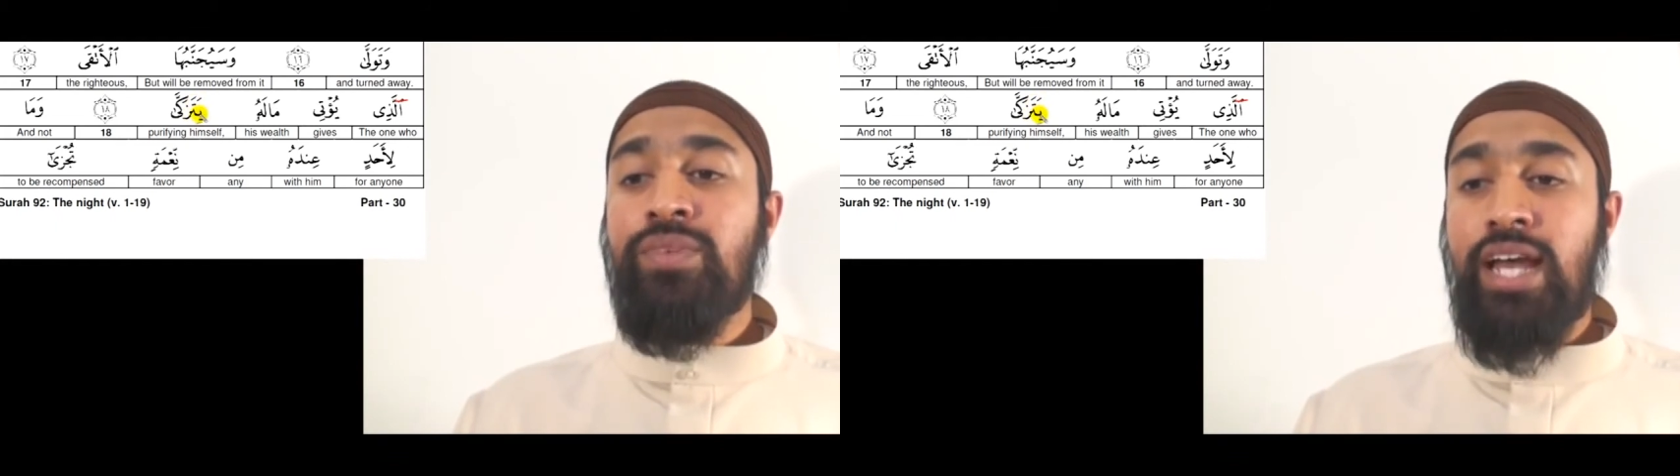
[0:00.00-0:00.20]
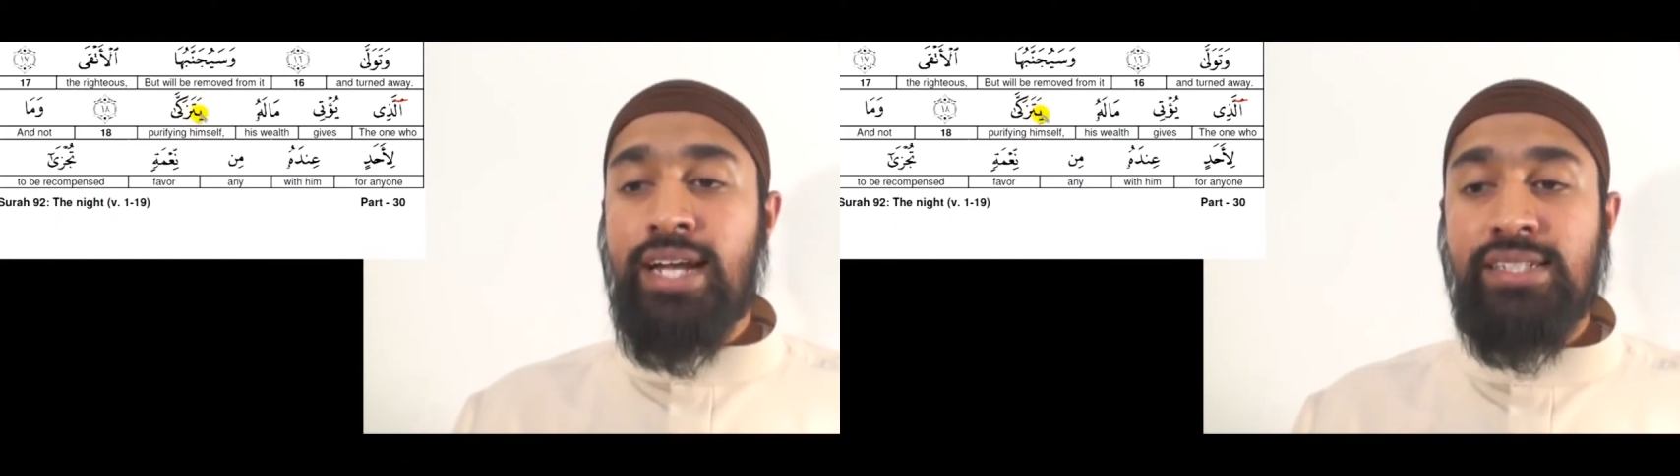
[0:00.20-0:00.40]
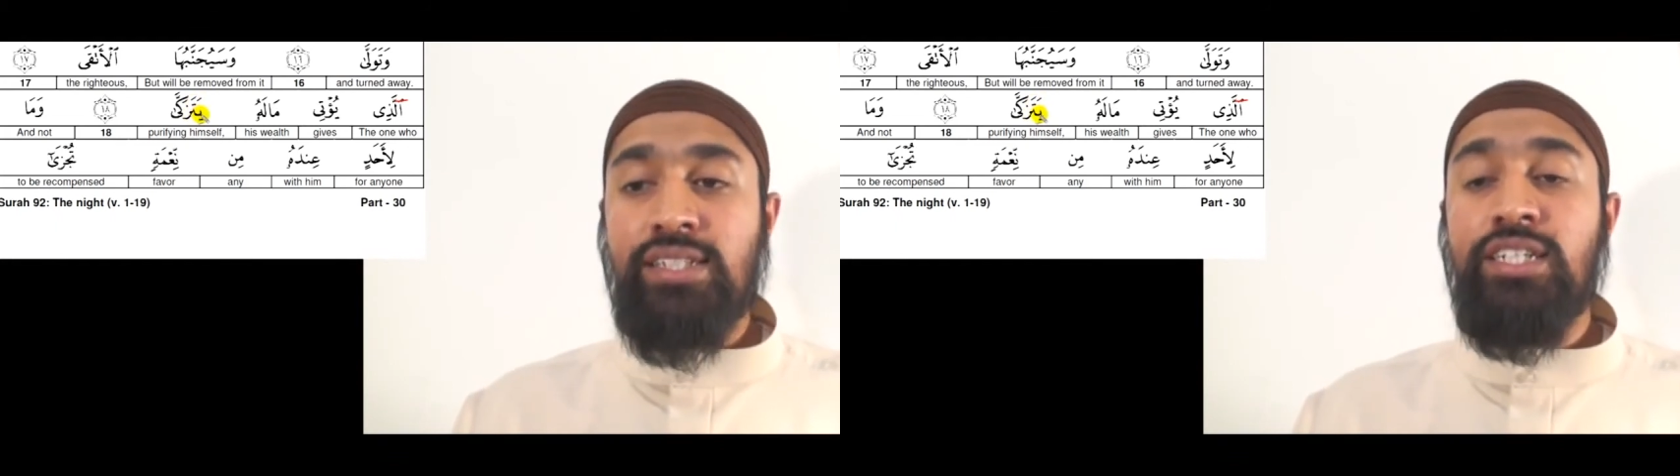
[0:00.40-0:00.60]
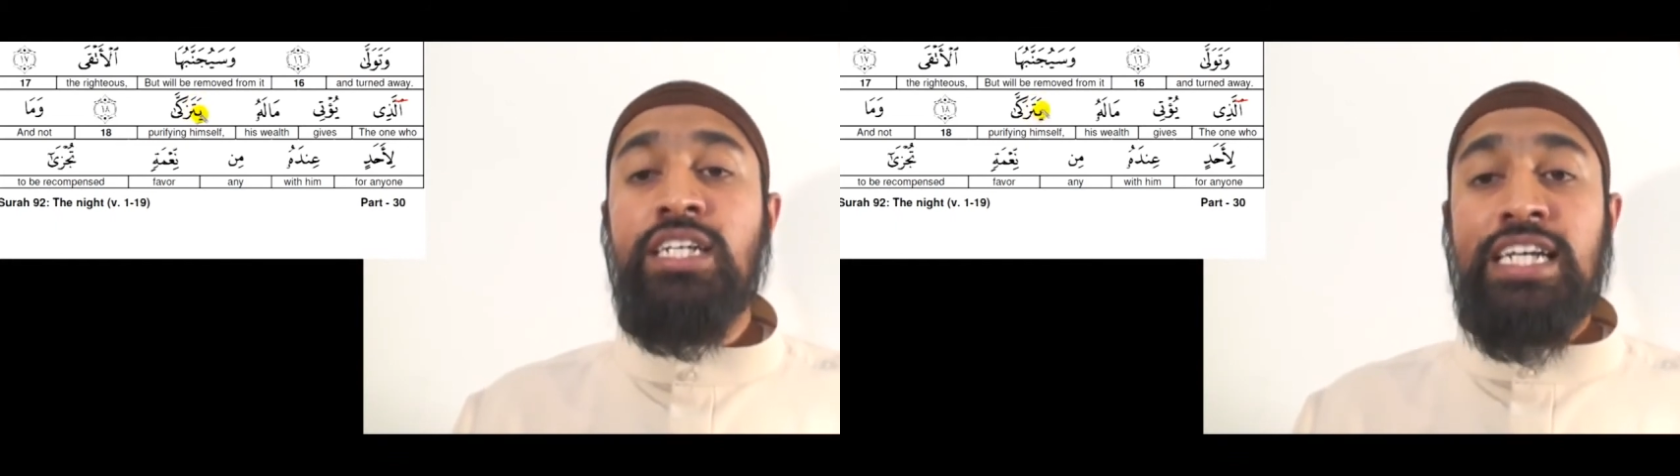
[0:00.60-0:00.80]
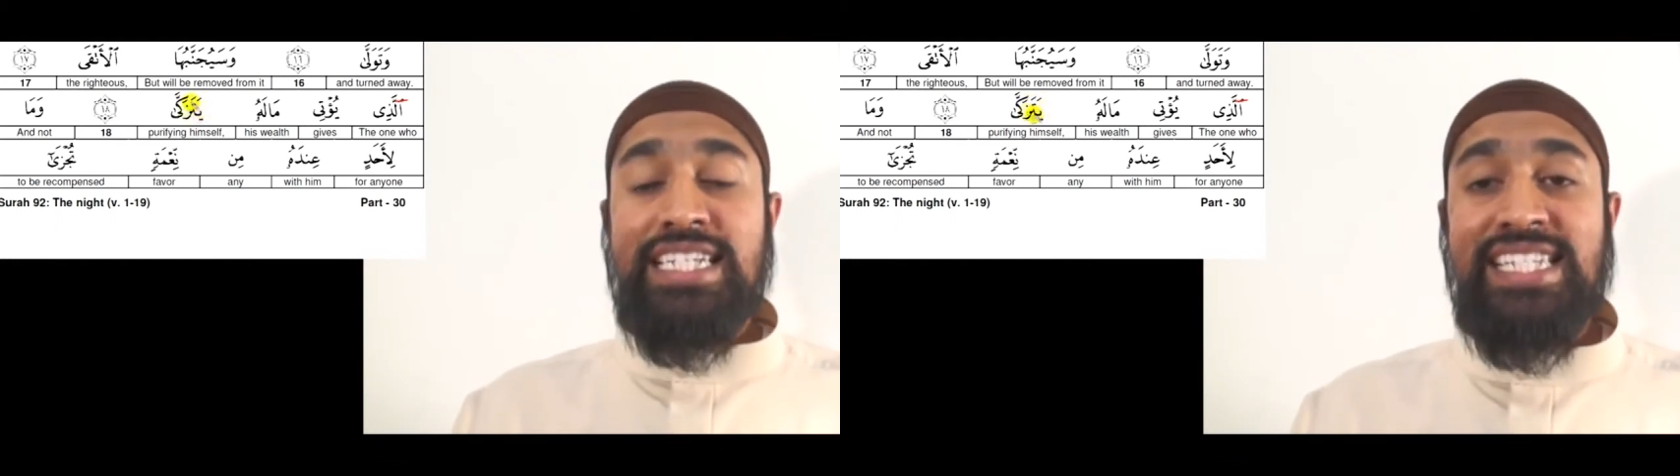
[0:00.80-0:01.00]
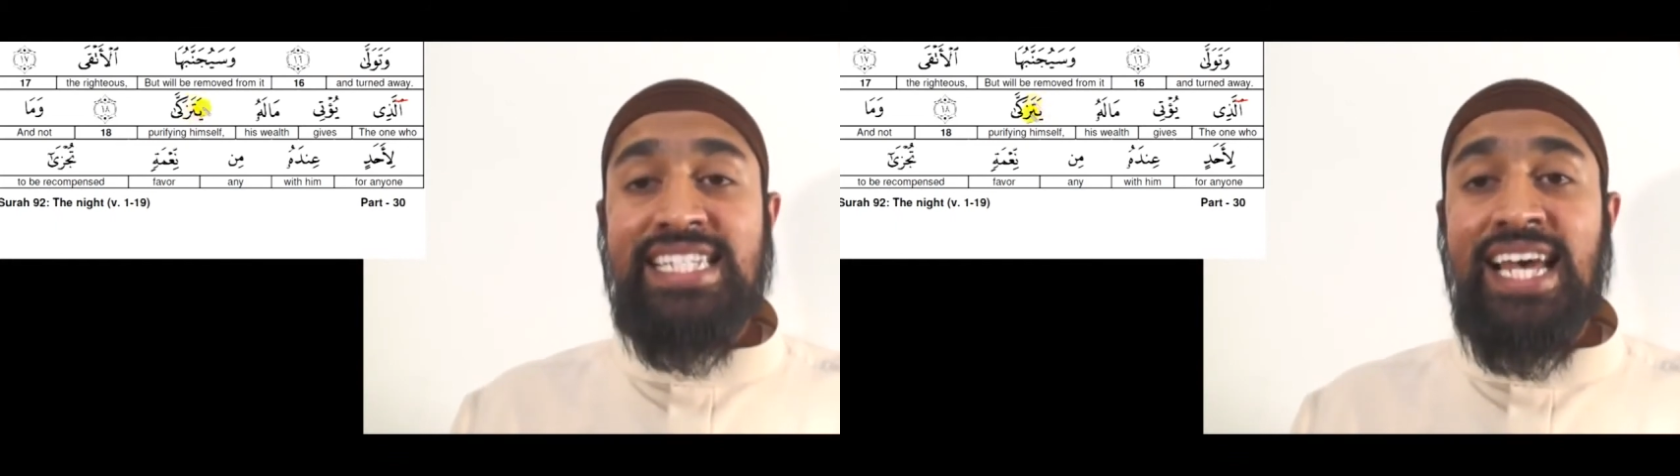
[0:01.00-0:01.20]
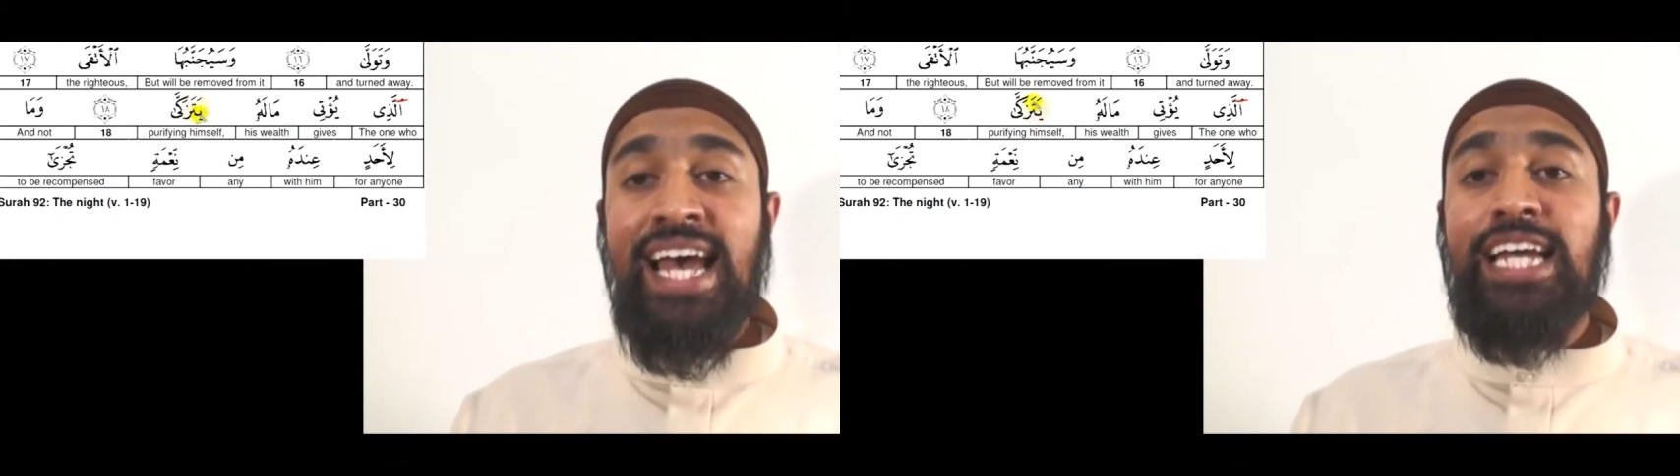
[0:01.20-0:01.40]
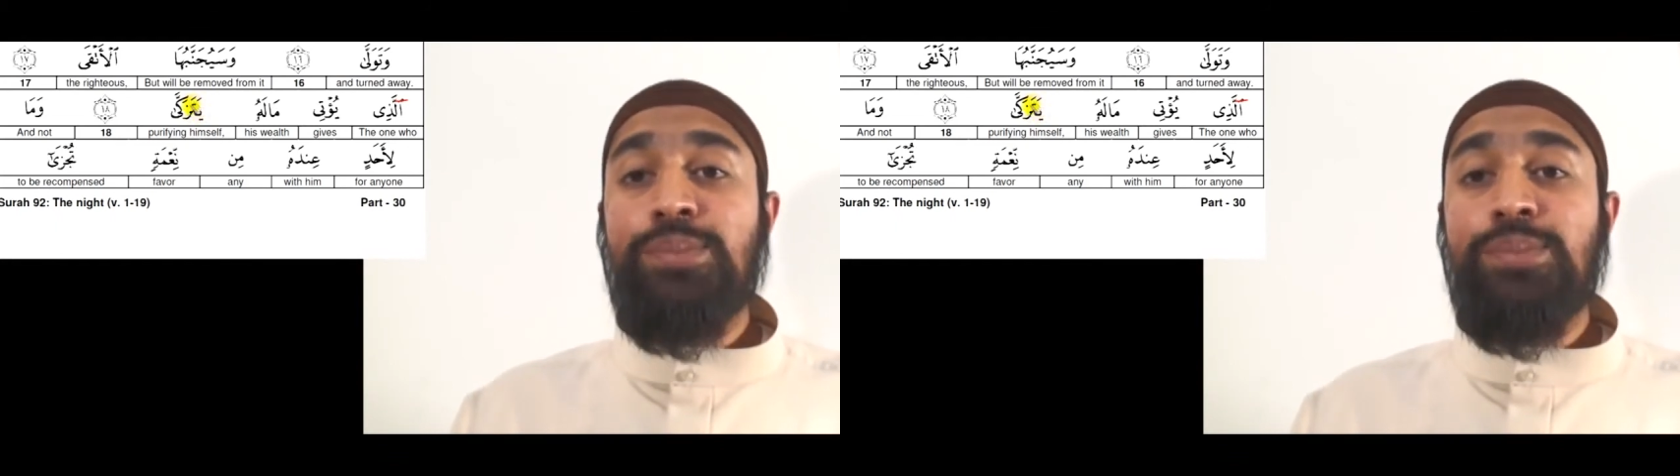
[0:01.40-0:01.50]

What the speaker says: Excellent. Za